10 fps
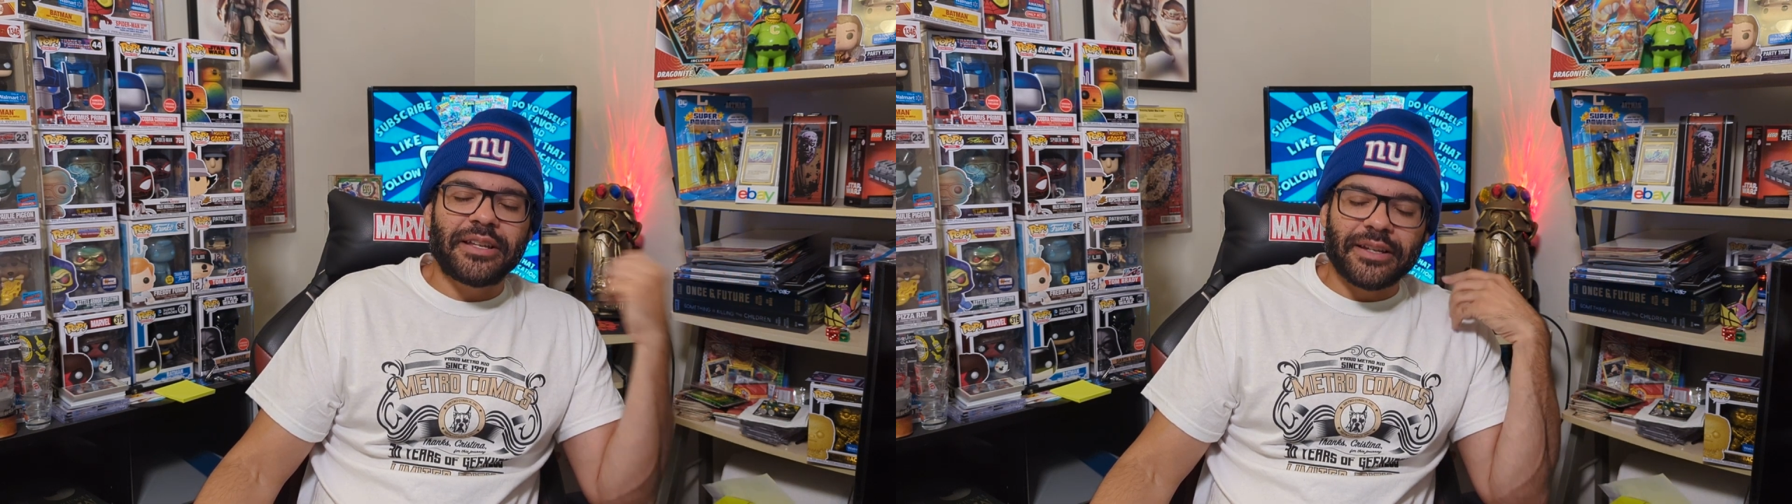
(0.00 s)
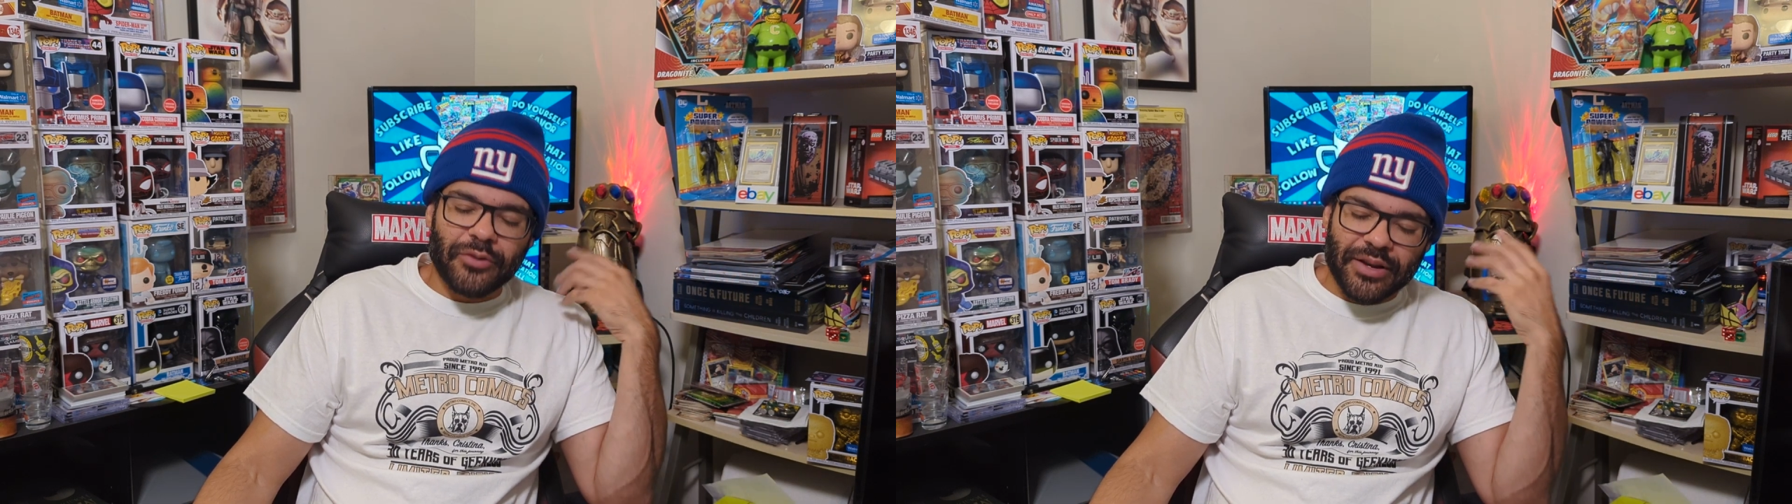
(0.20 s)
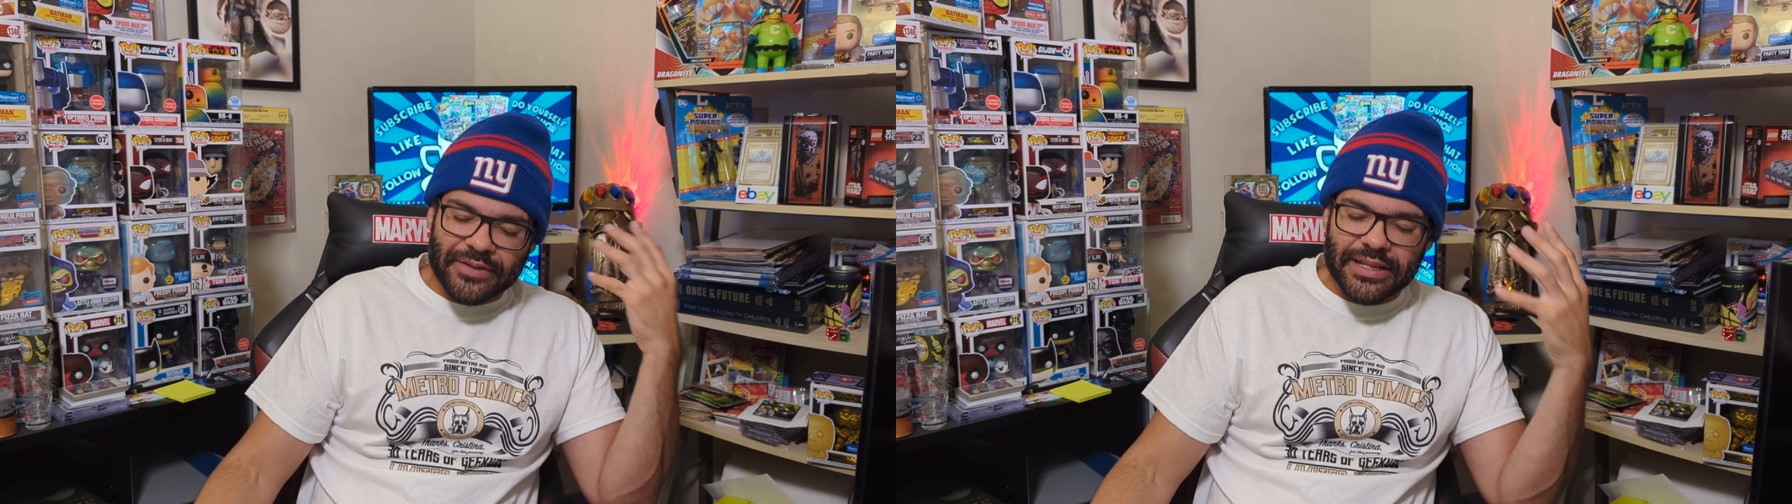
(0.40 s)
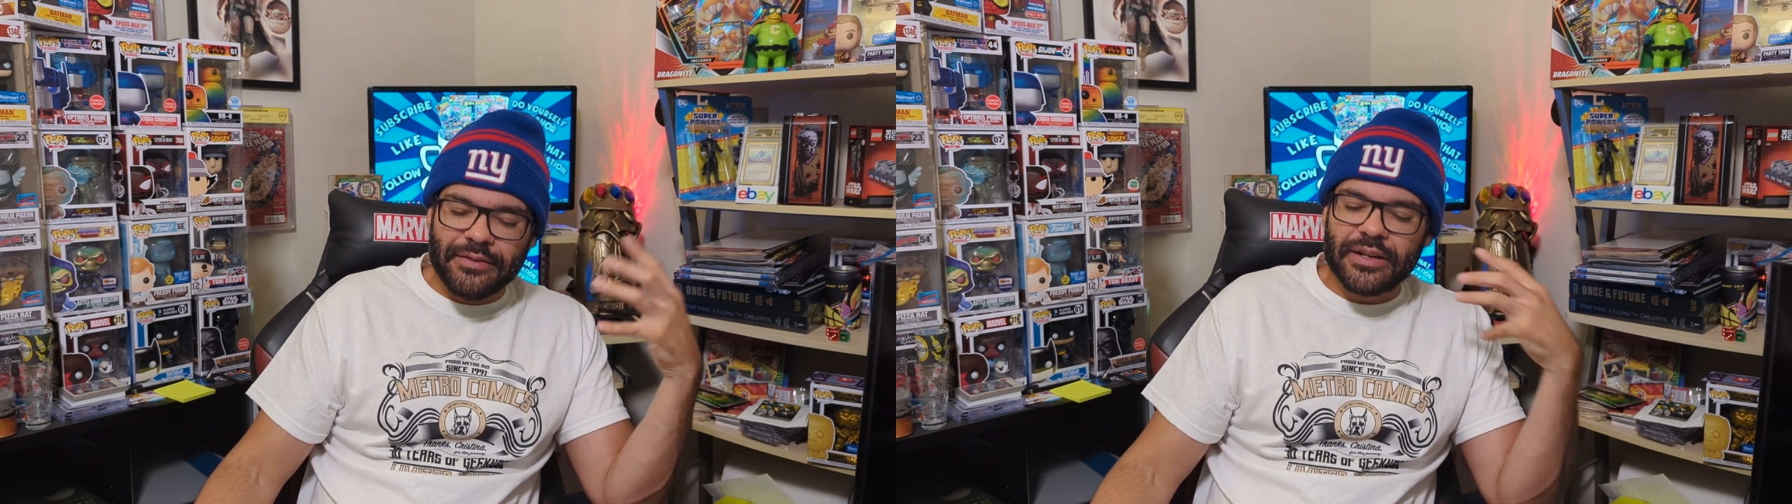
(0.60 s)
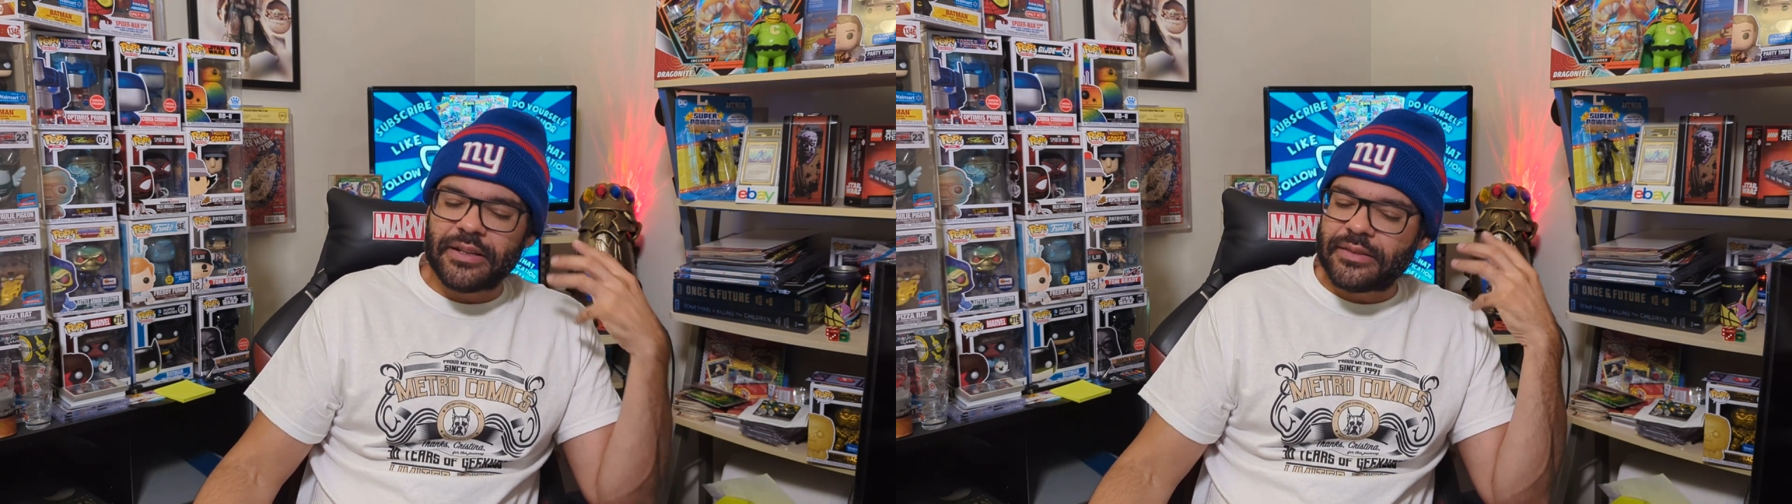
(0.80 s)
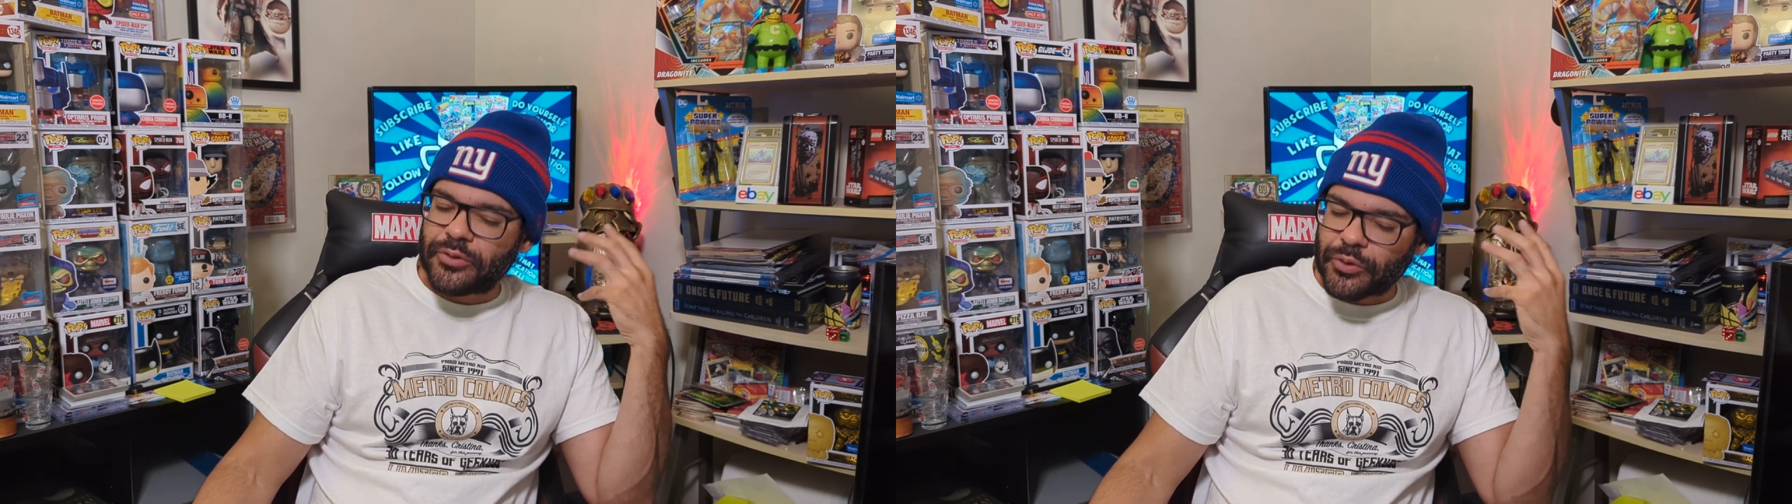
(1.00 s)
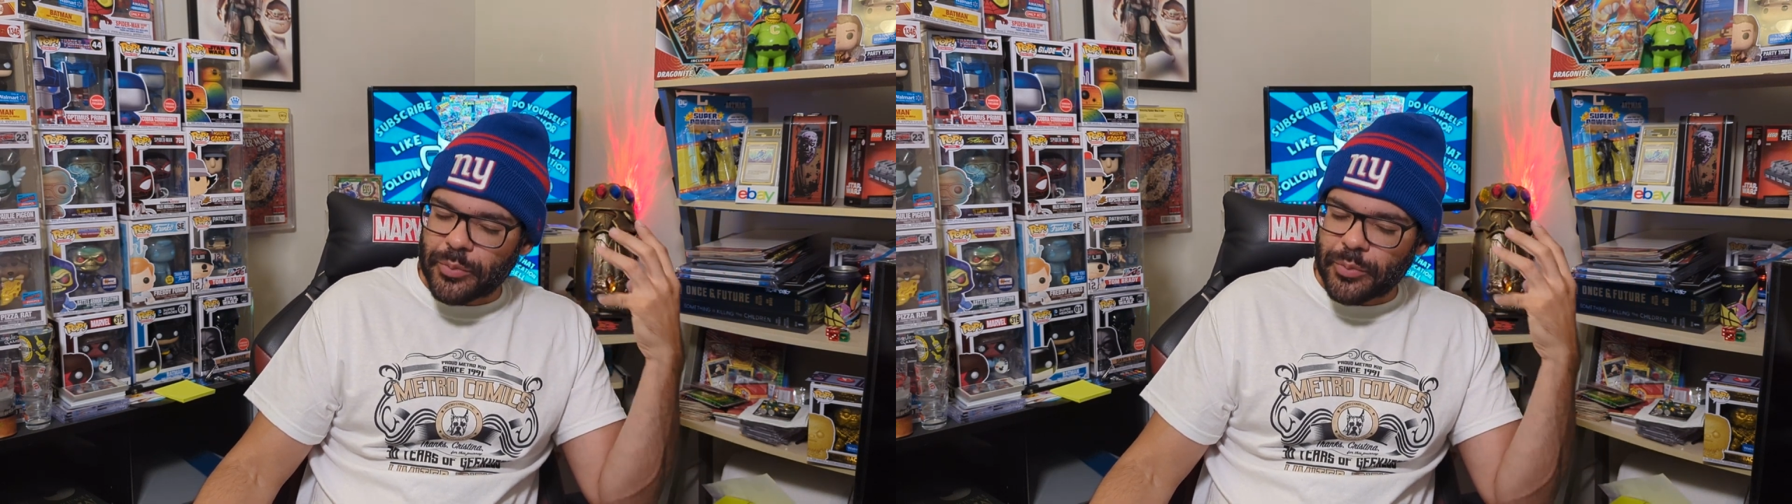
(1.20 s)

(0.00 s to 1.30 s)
and Kraven's having an internal